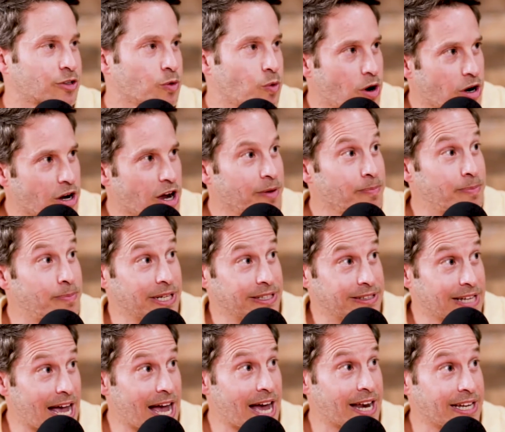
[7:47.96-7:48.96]
work on Big
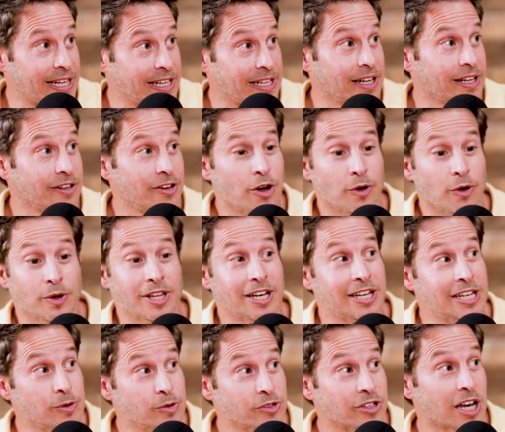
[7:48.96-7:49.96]
Daddy, knowing that
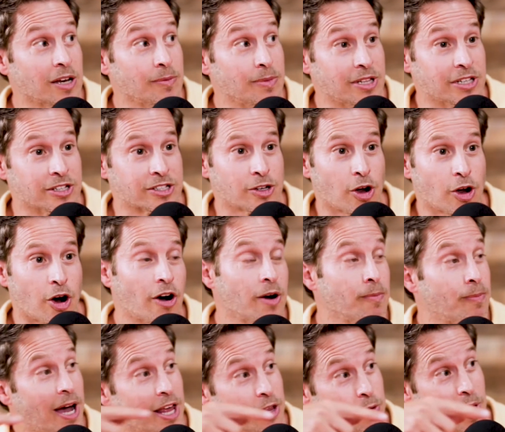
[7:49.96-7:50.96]
he was going to be the star.
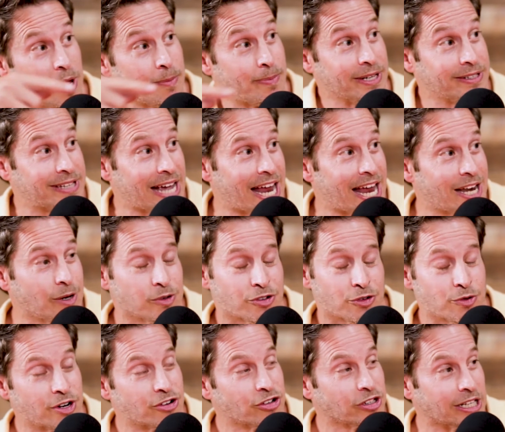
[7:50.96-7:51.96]
And by the way, Big Daddy was
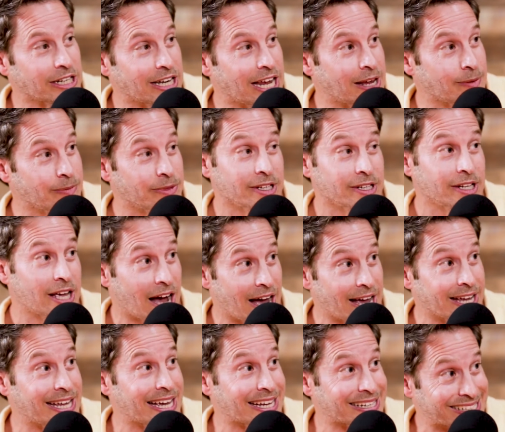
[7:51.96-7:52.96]
originally named
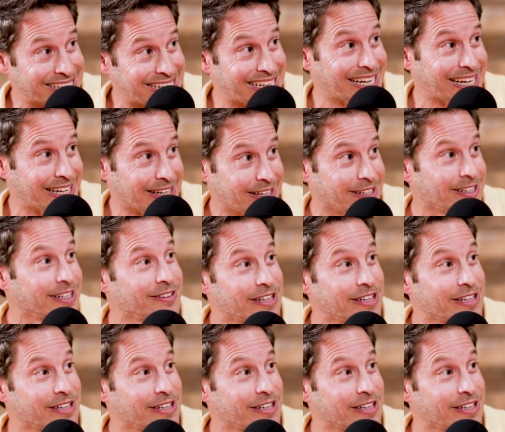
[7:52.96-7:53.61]
Guy Gets Kid.